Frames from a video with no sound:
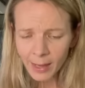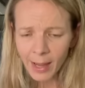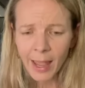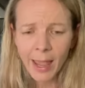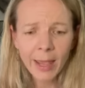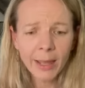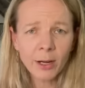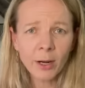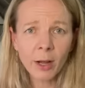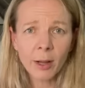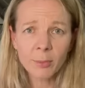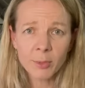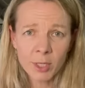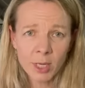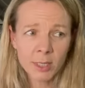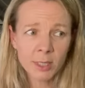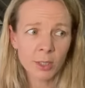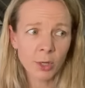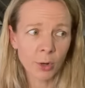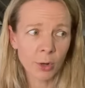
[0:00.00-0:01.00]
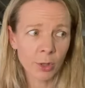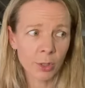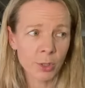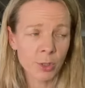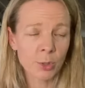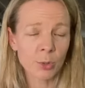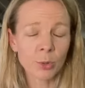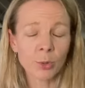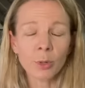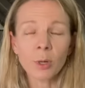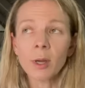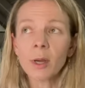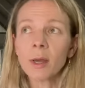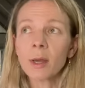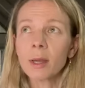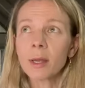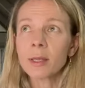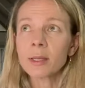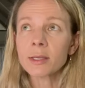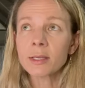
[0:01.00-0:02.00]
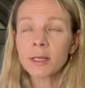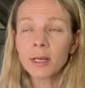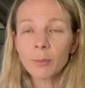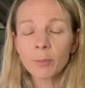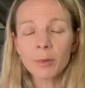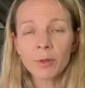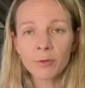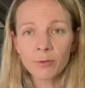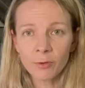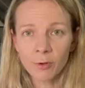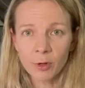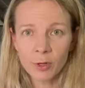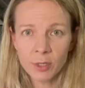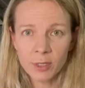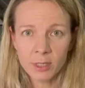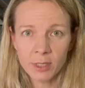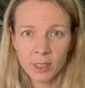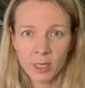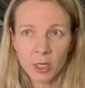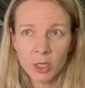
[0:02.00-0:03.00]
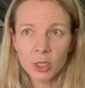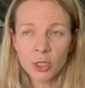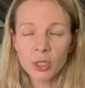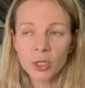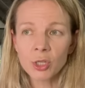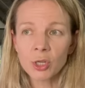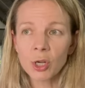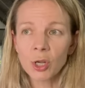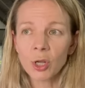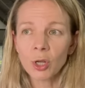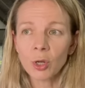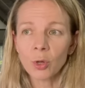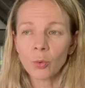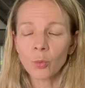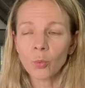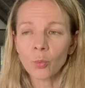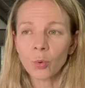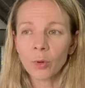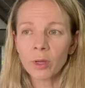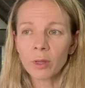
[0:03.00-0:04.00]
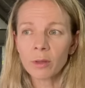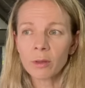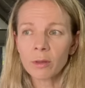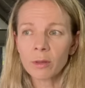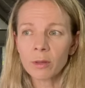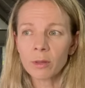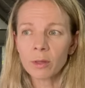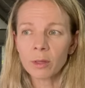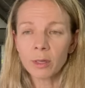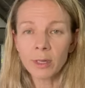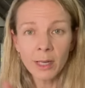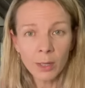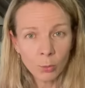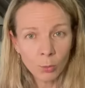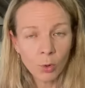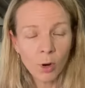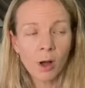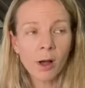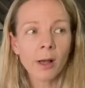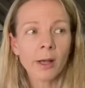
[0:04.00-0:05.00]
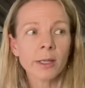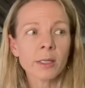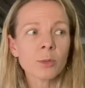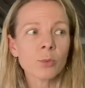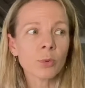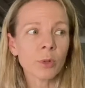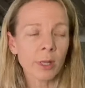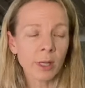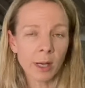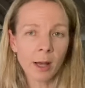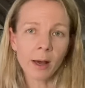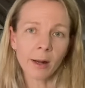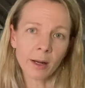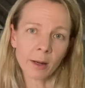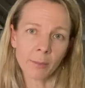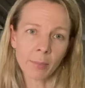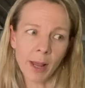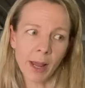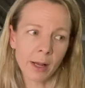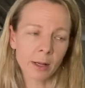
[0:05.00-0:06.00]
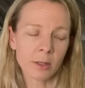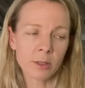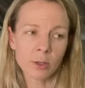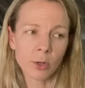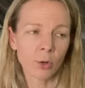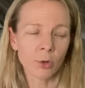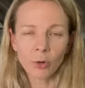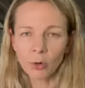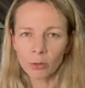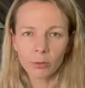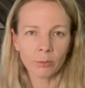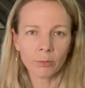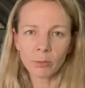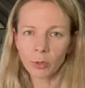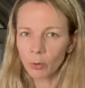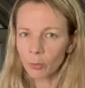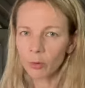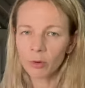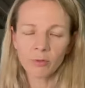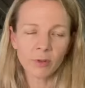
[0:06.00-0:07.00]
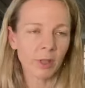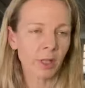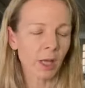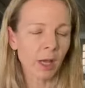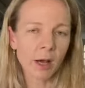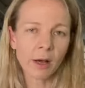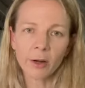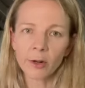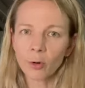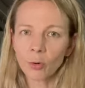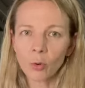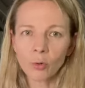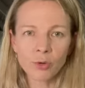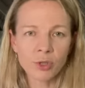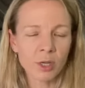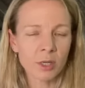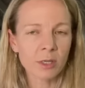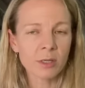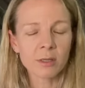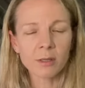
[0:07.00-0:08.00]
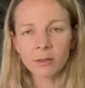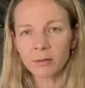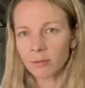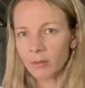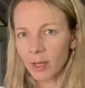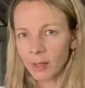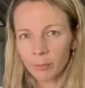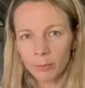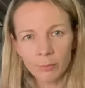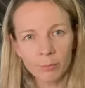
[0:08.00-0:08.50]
And I'm just going to slip the first stitch with knitwise with the yarn in back. So not moving the yarn at all, just like